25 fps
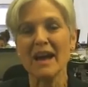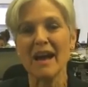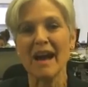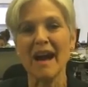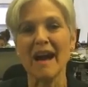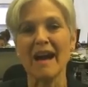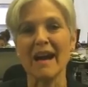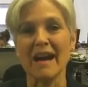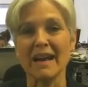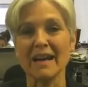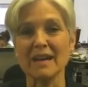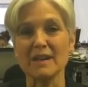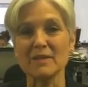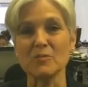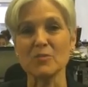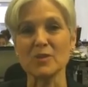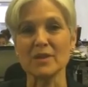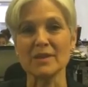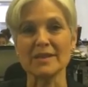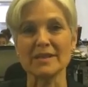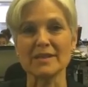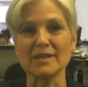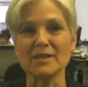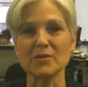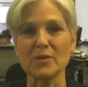I
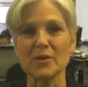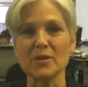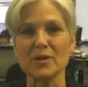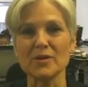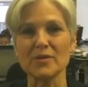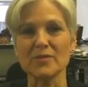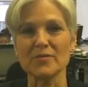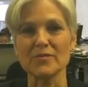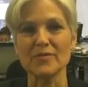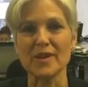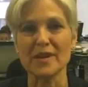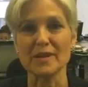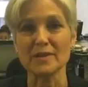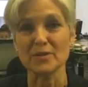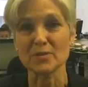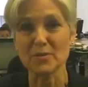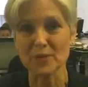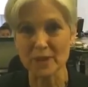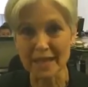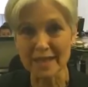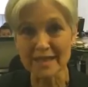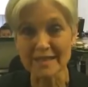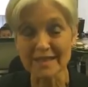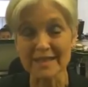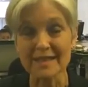was sort of
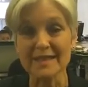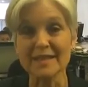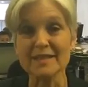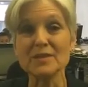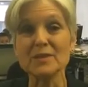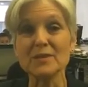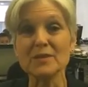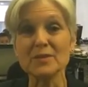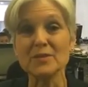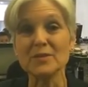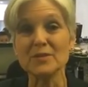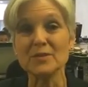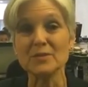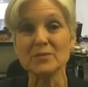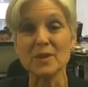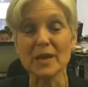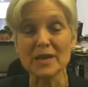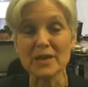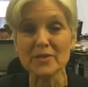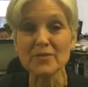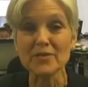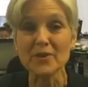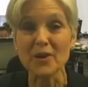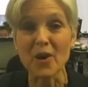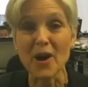tricked into
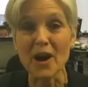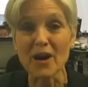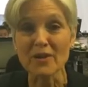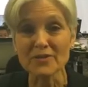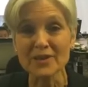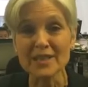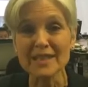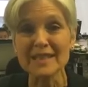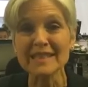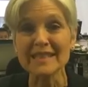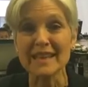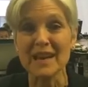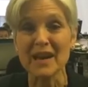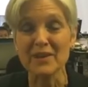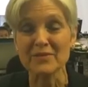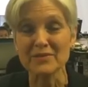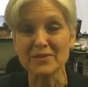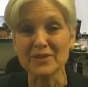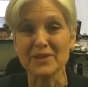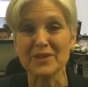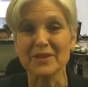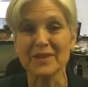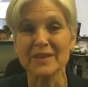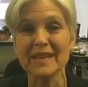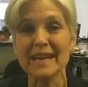running for office
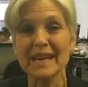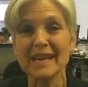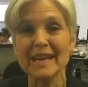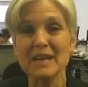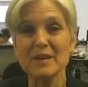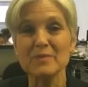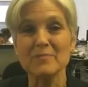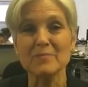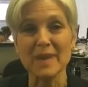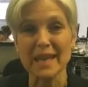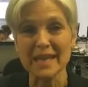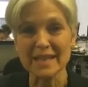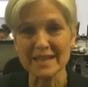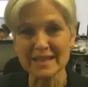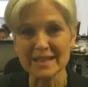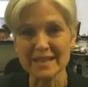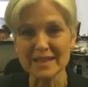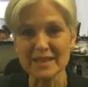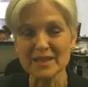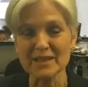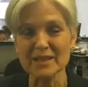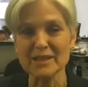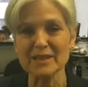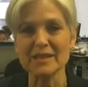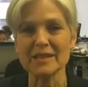after many
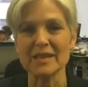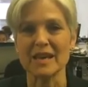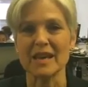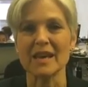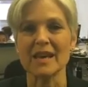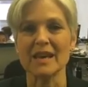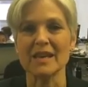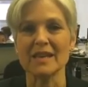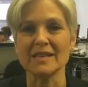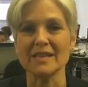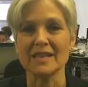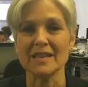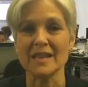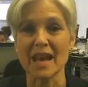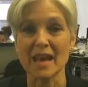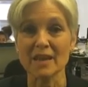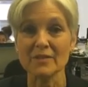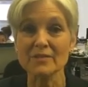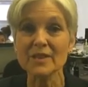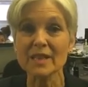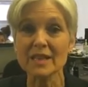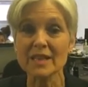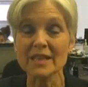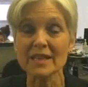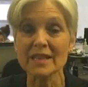years as an
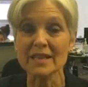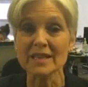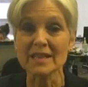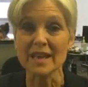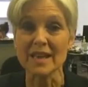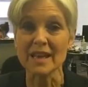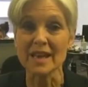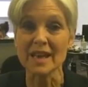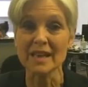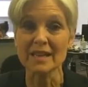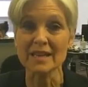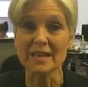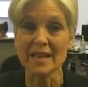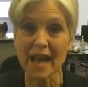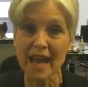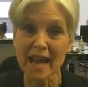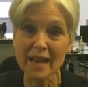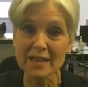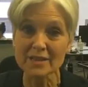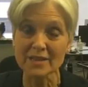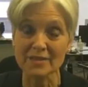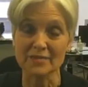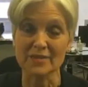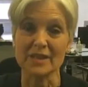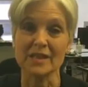advocate and an
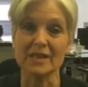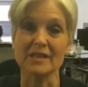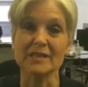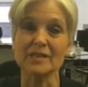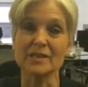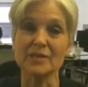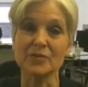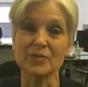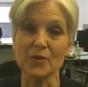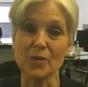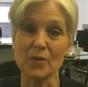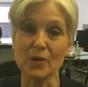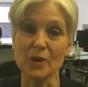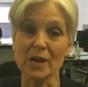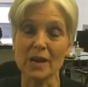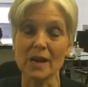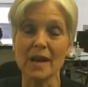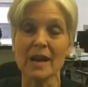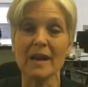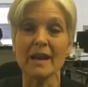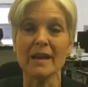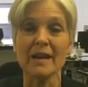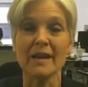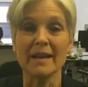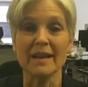activist for
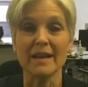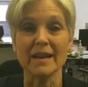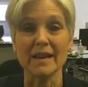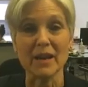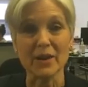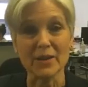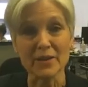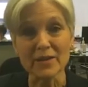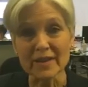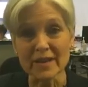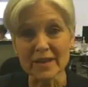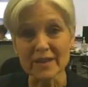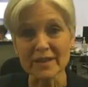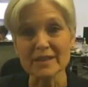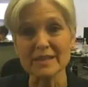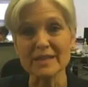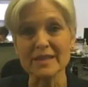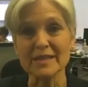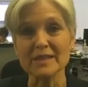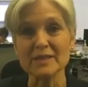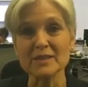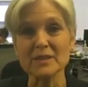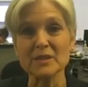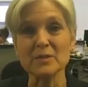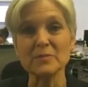a healthcare
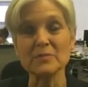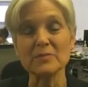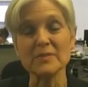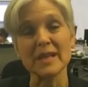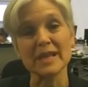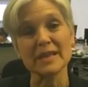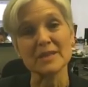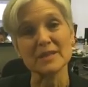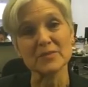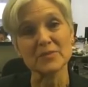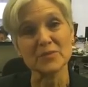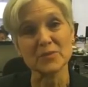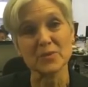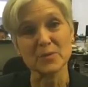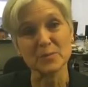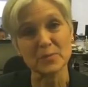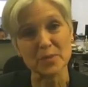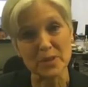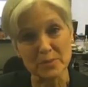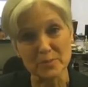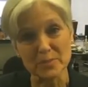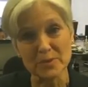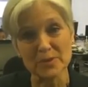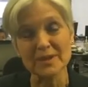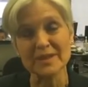system that's for
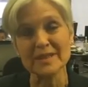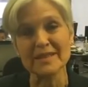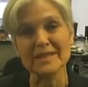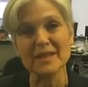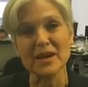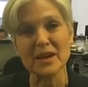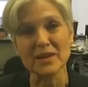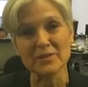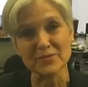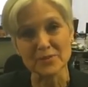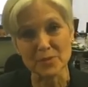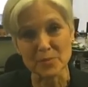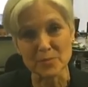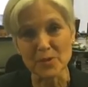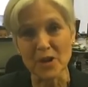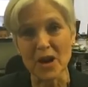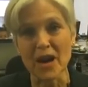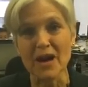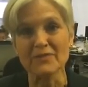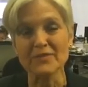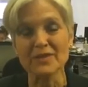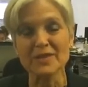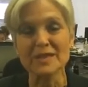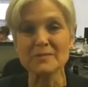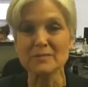people and not for
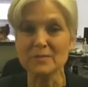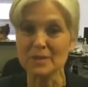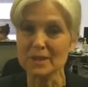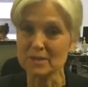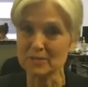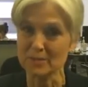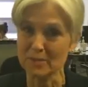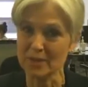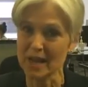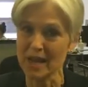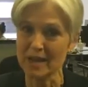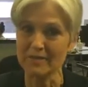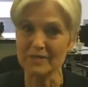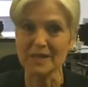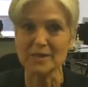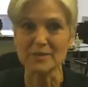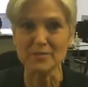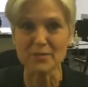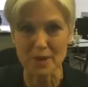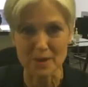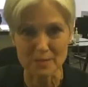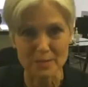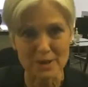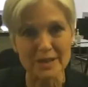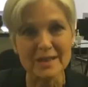profit, which we're having
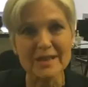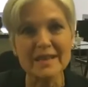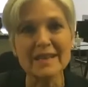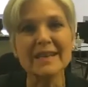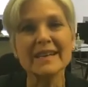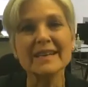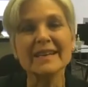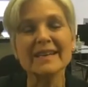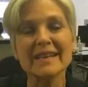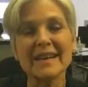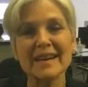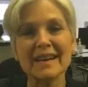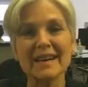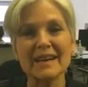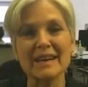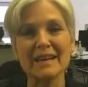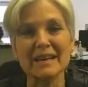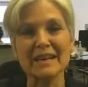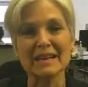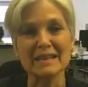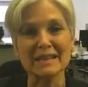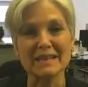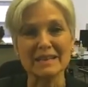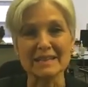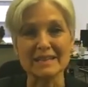trouble
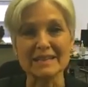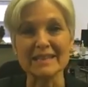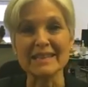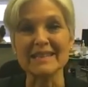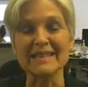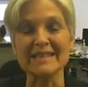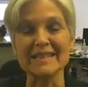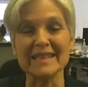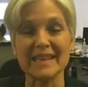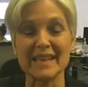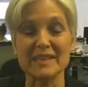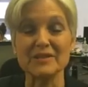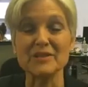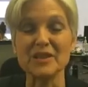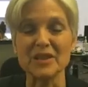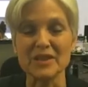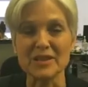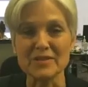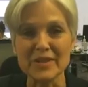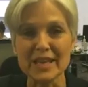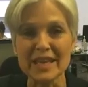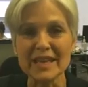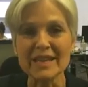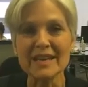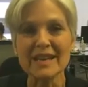
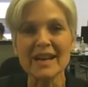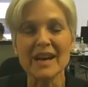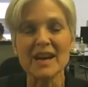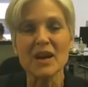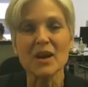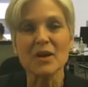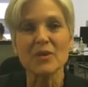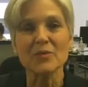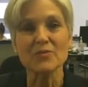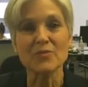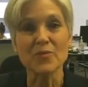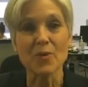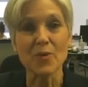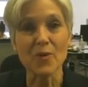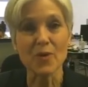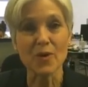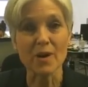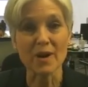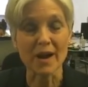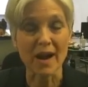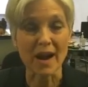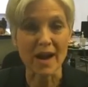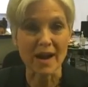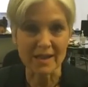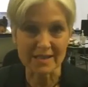achieving,
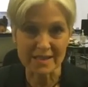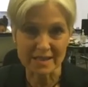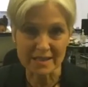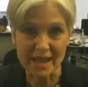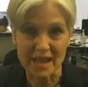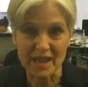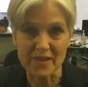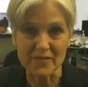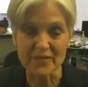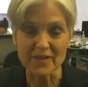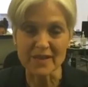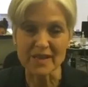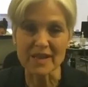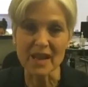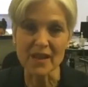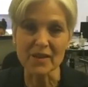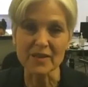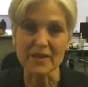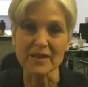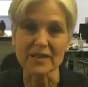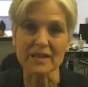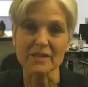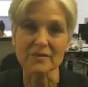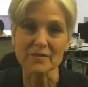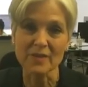for a safe and
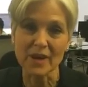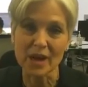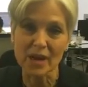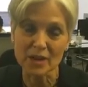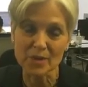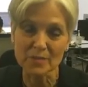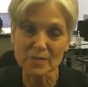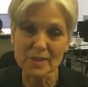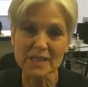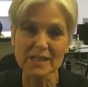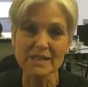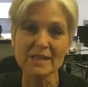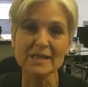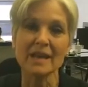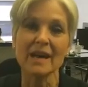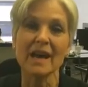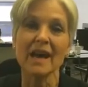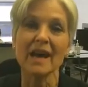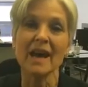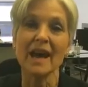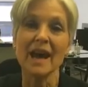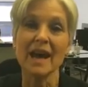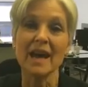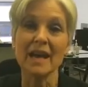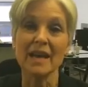healthy environment.
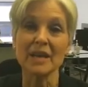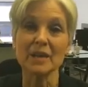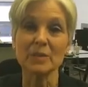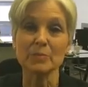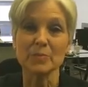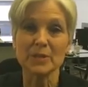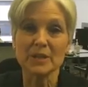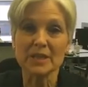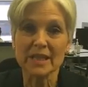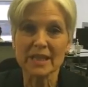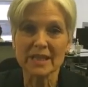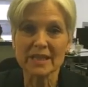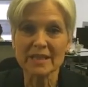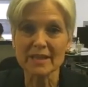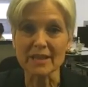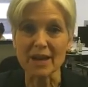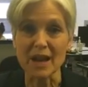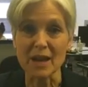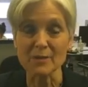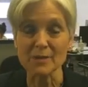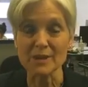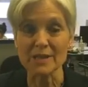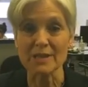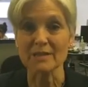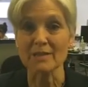And in particular, I
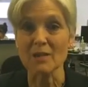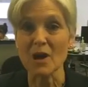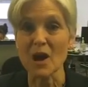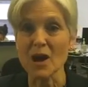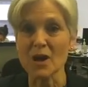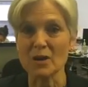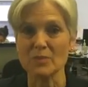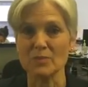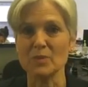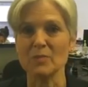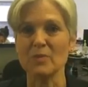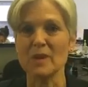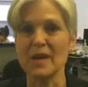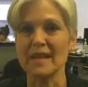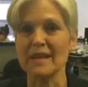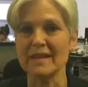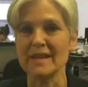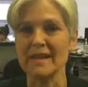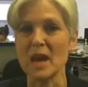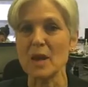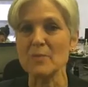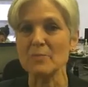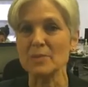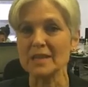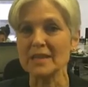was alarmed by the
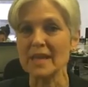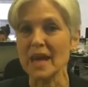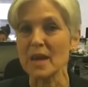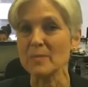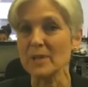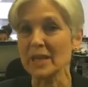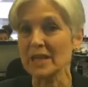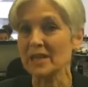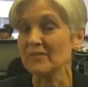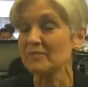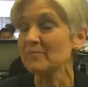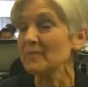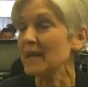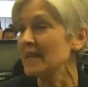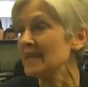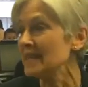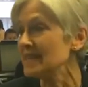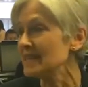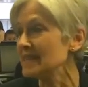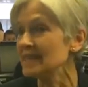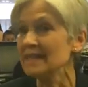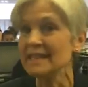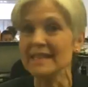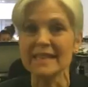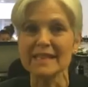epidemic of many
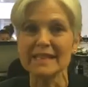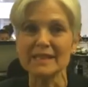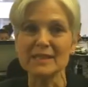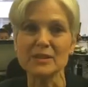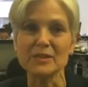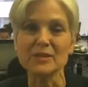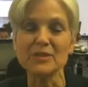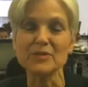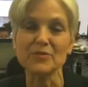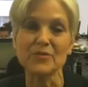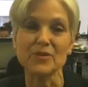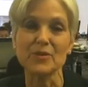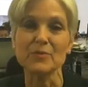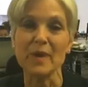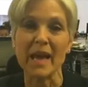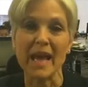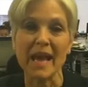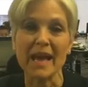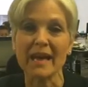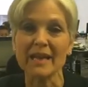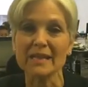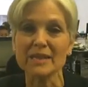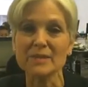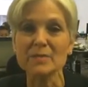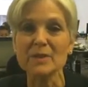diseases, from
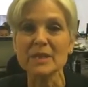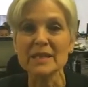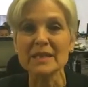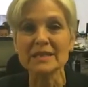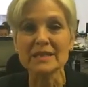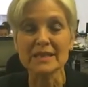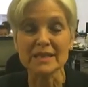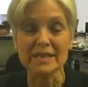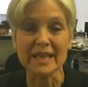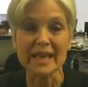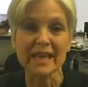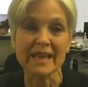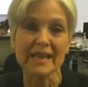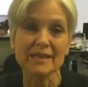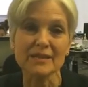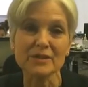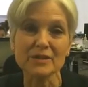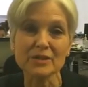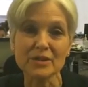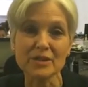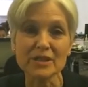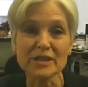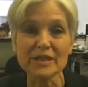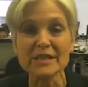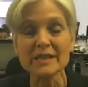asthma to
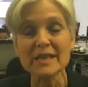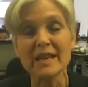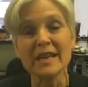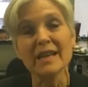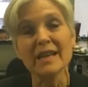cancers